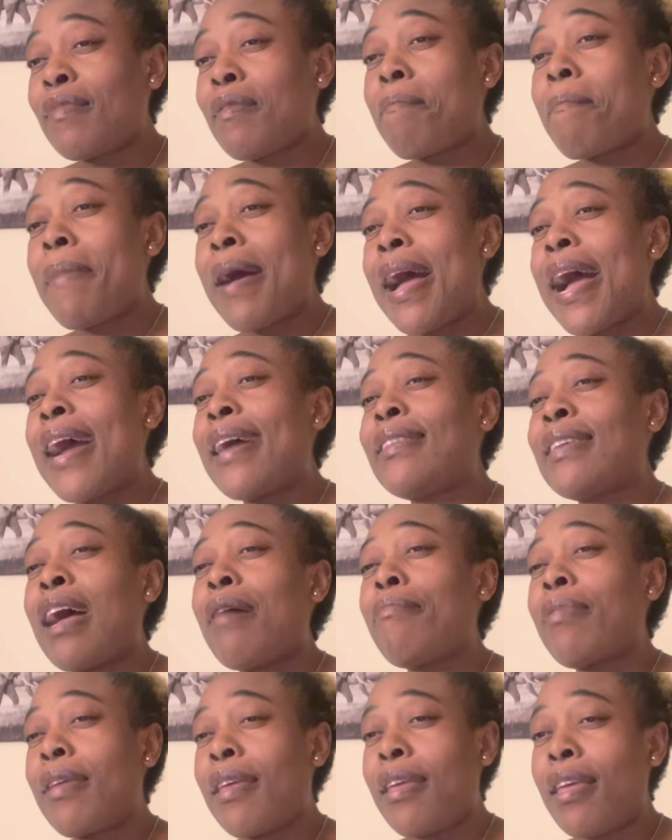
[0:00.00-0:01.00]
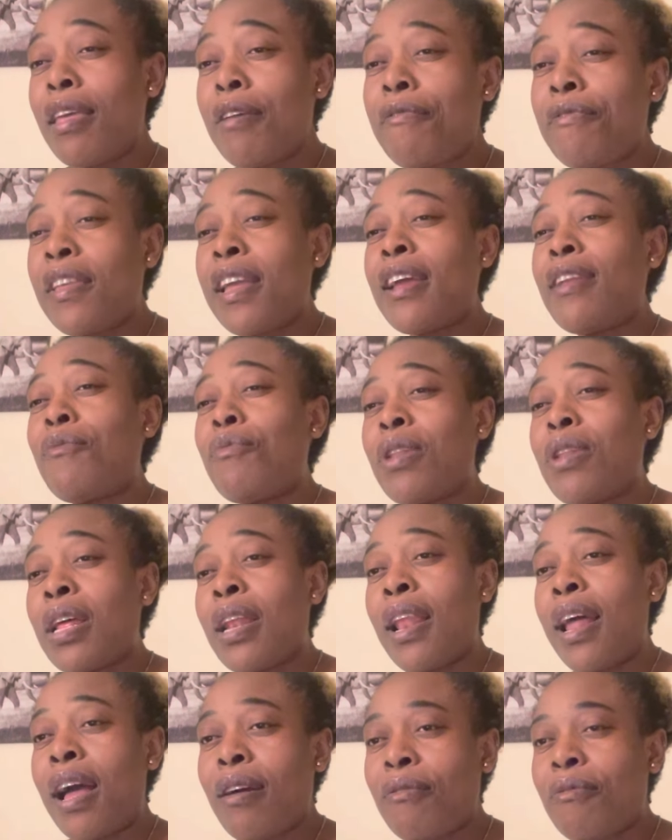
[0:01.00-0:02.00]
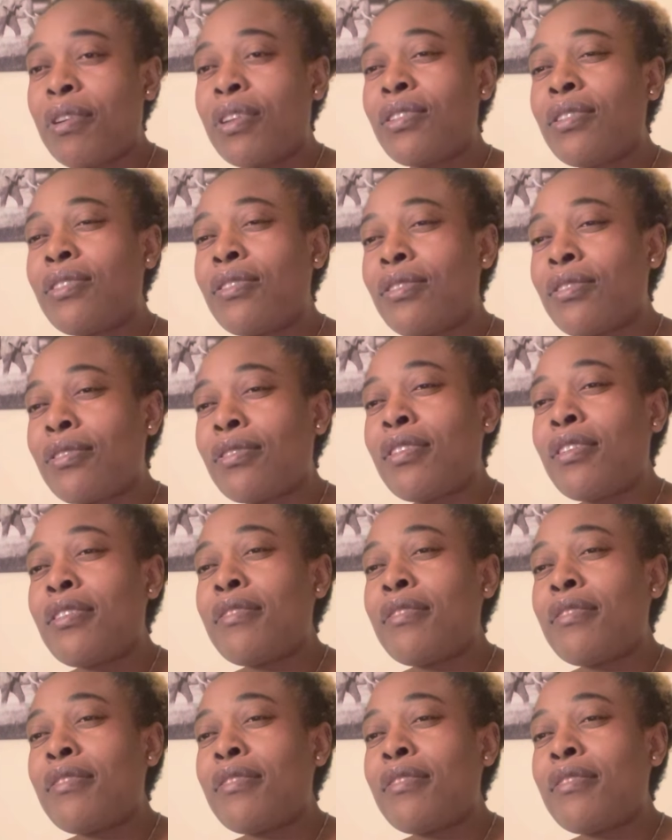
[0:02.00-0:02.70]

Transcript: But I'm gifted with a language.